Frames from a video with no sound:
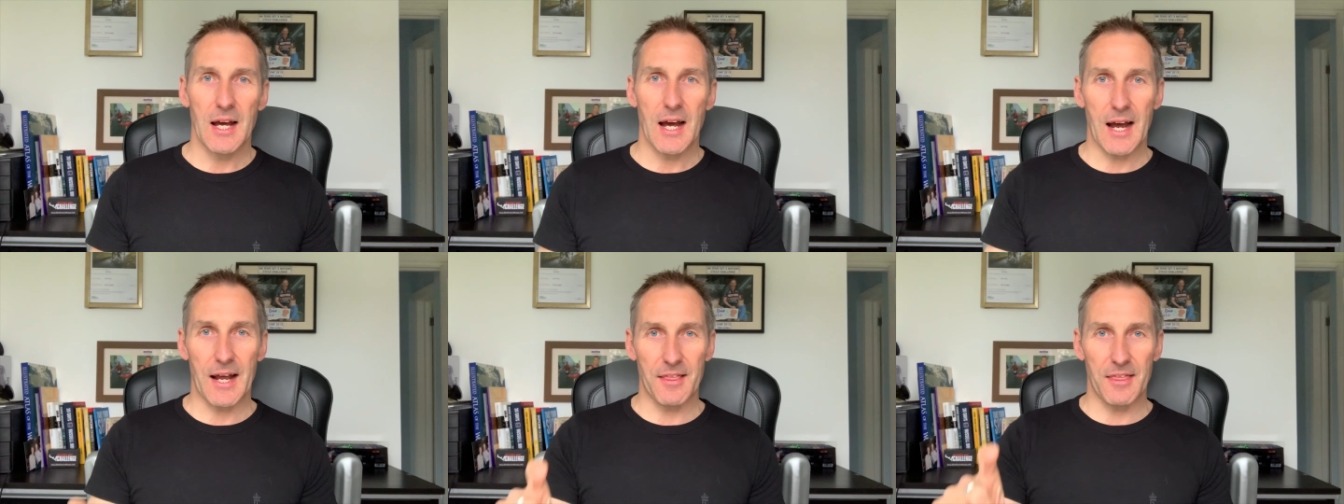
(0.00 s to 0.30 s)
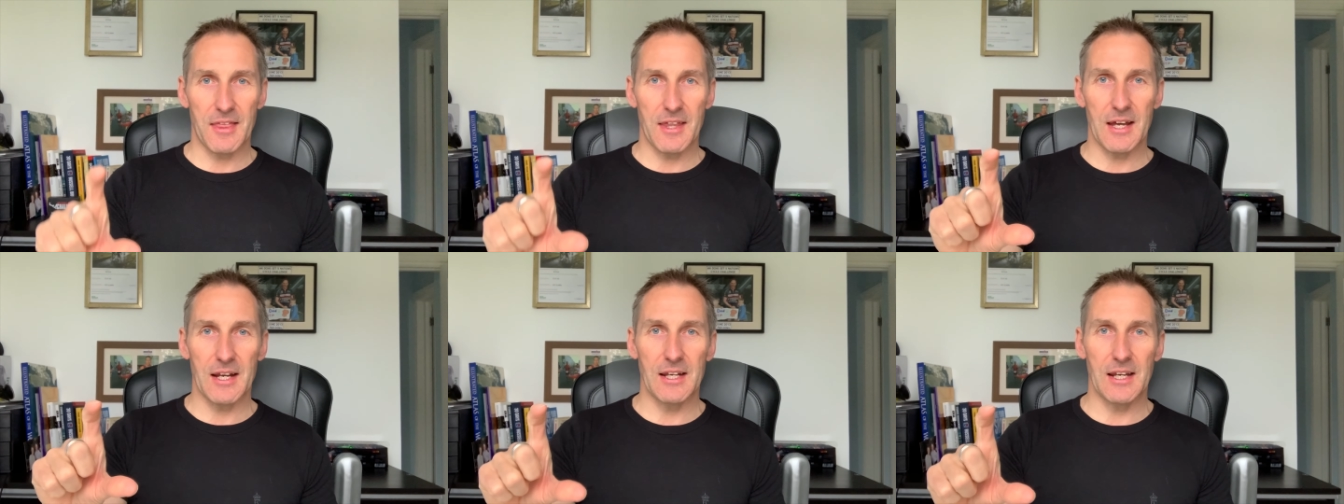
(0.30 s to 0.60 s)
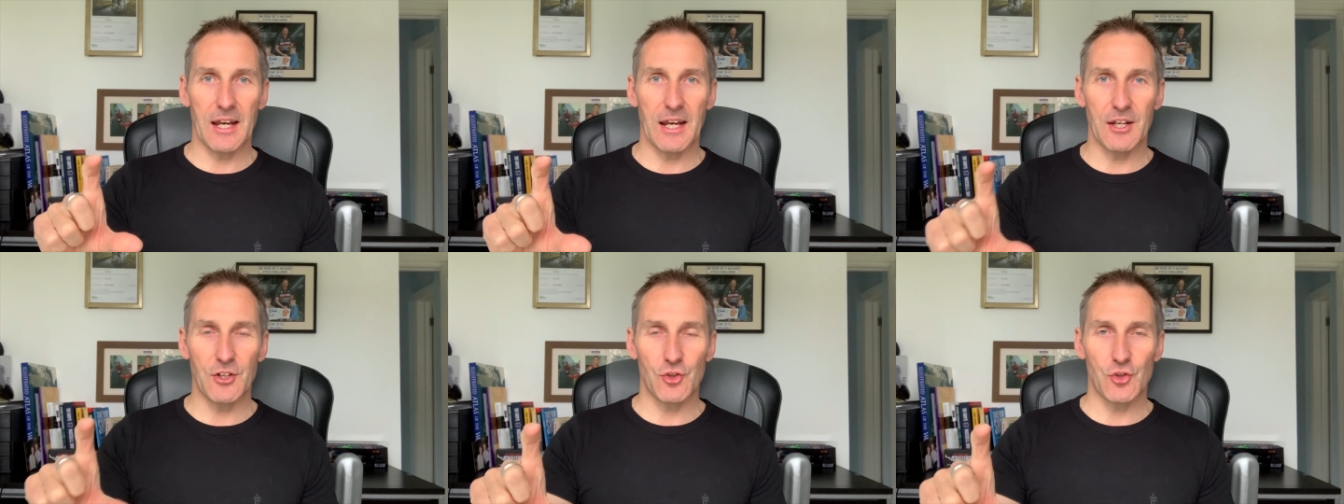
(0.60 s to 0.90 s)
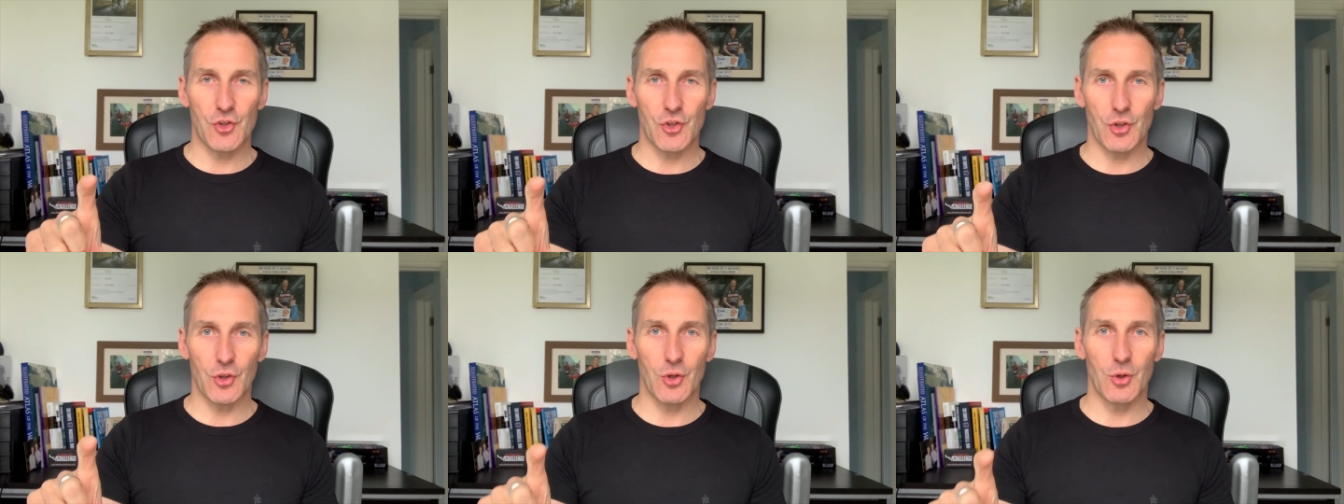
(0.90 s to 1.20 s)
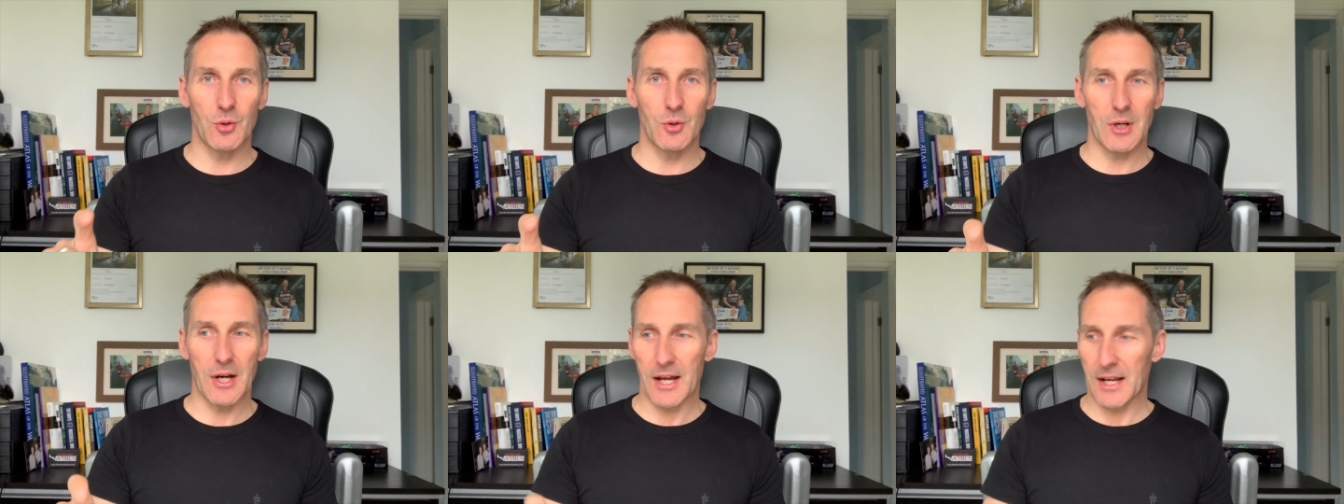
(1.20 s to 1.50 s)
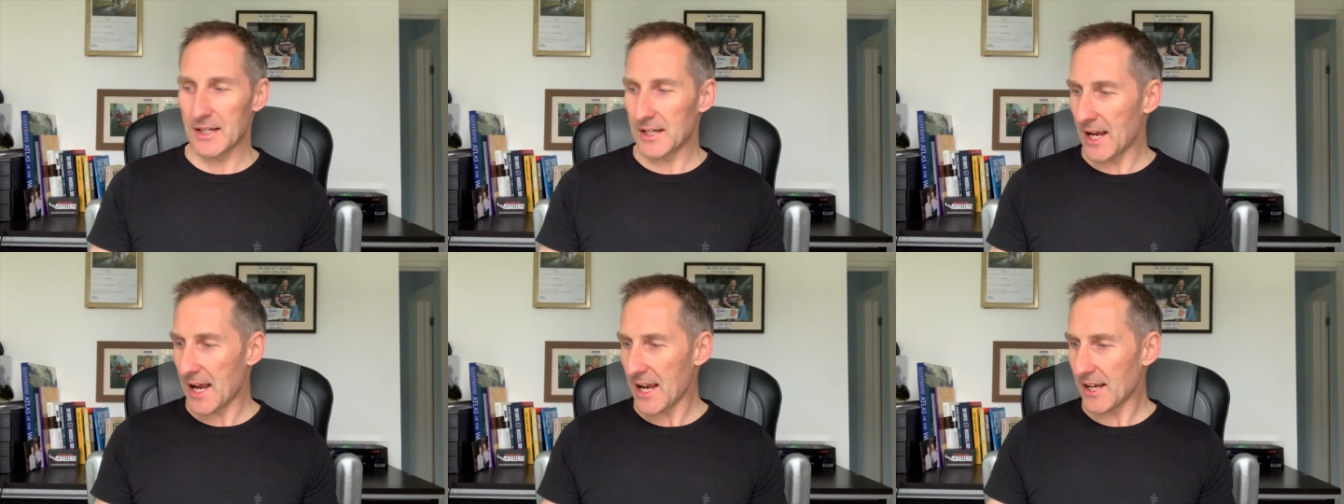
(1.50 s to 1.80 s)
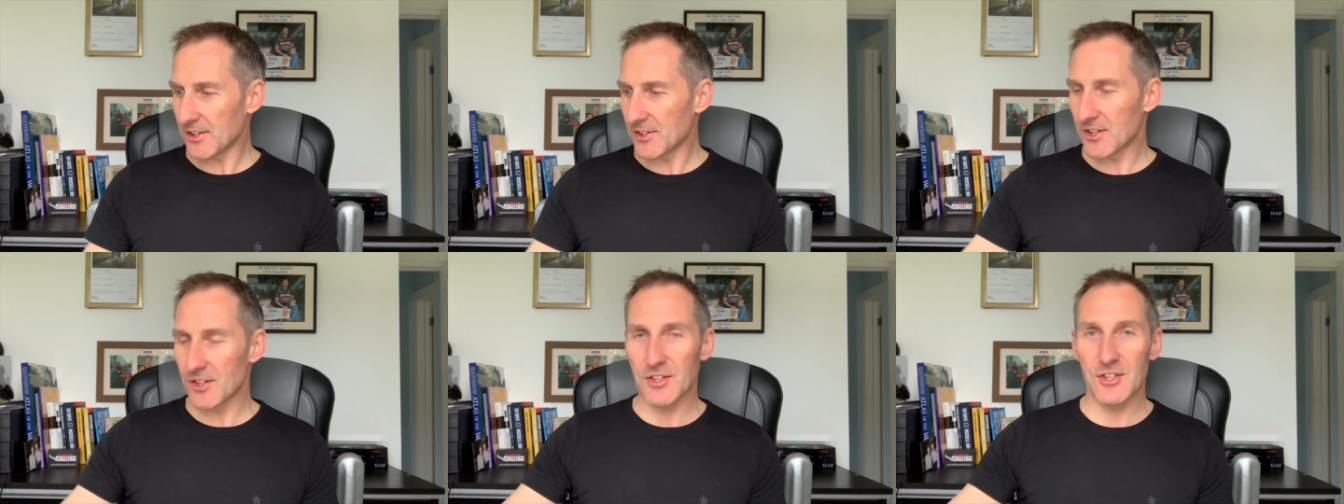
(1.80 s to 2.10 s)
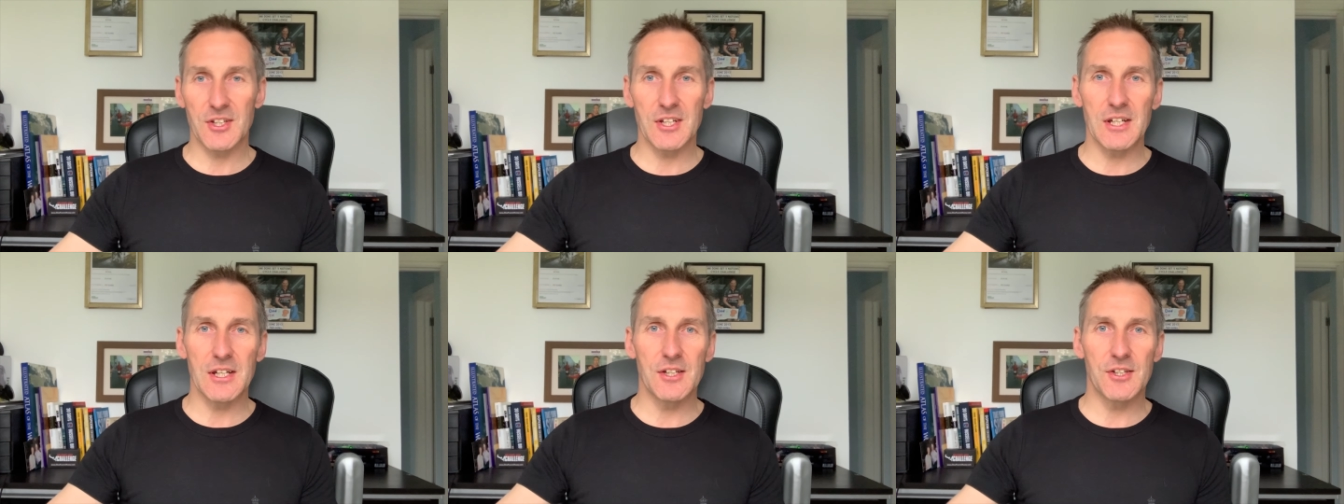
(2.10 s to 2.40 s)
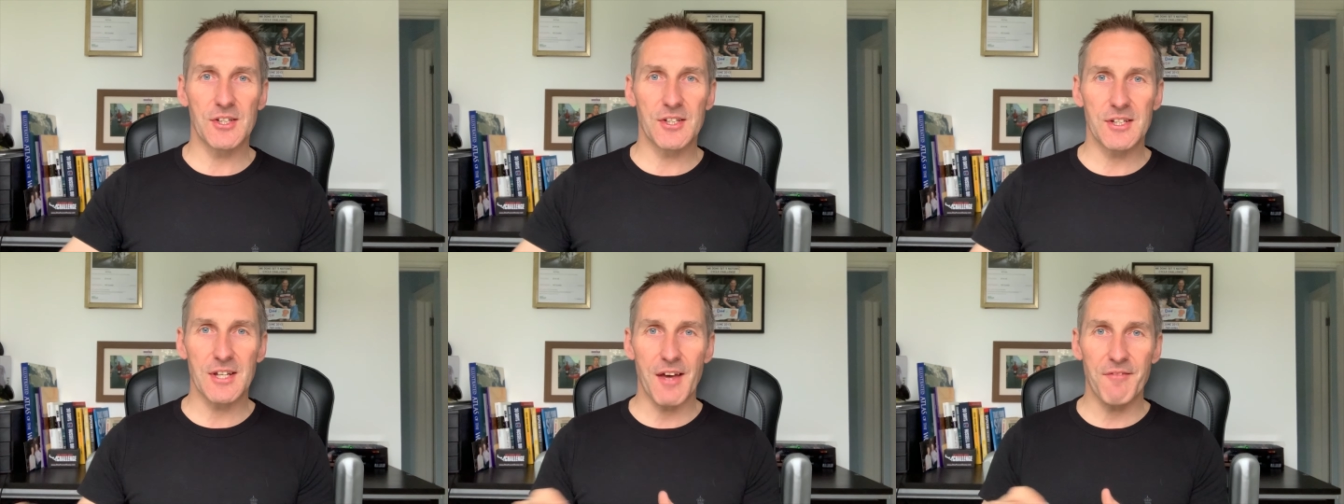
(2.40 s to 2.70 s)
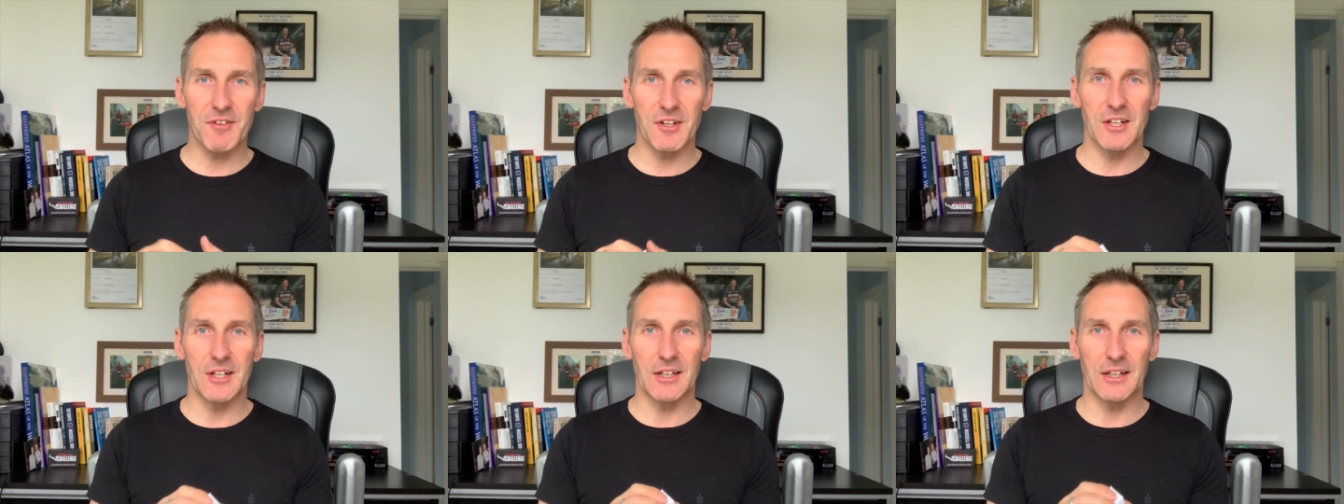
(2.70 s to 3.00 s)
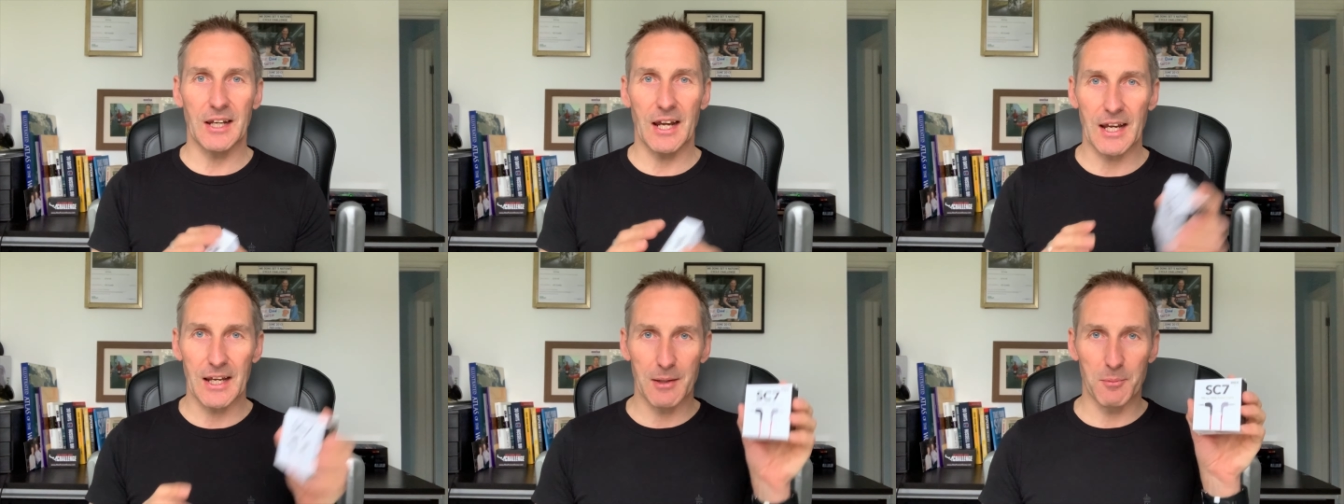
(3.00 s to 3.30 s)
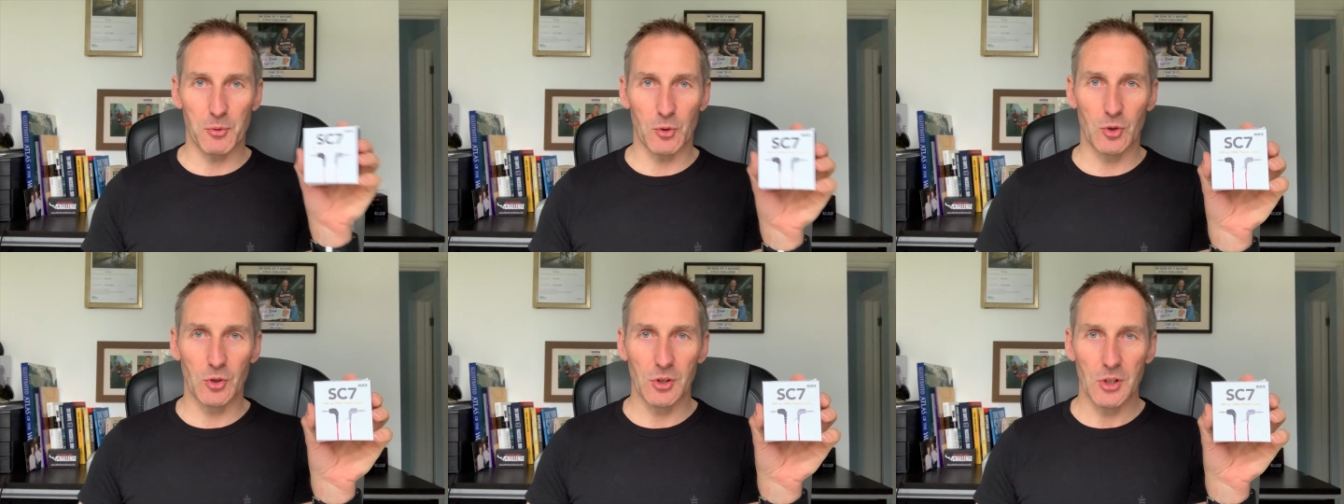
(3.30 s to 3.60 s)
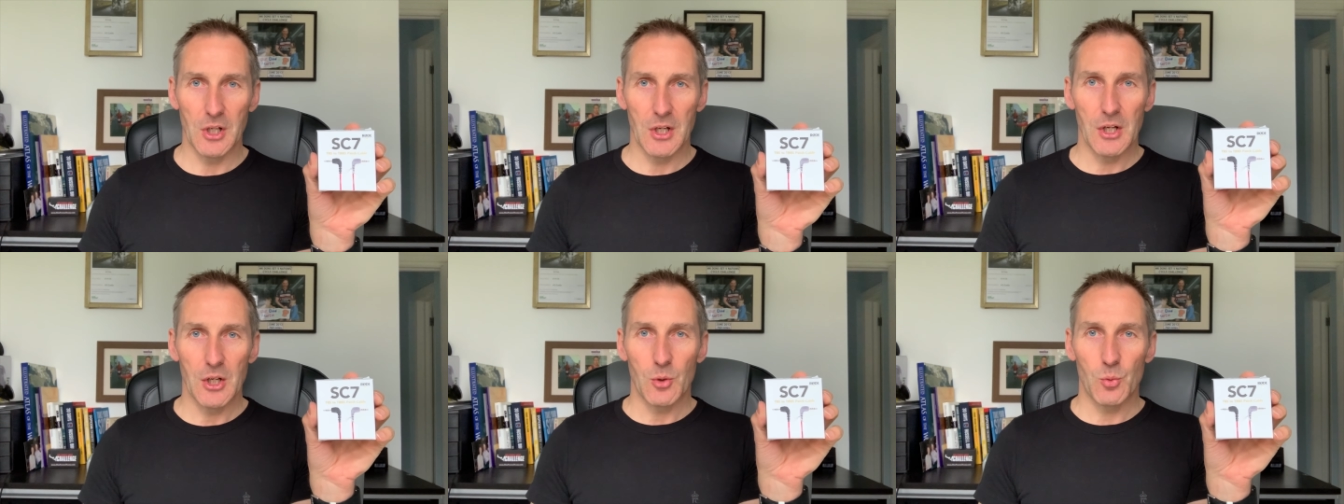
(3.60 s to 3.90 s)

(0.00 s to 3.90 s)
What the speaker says: and then into an SC7 cable,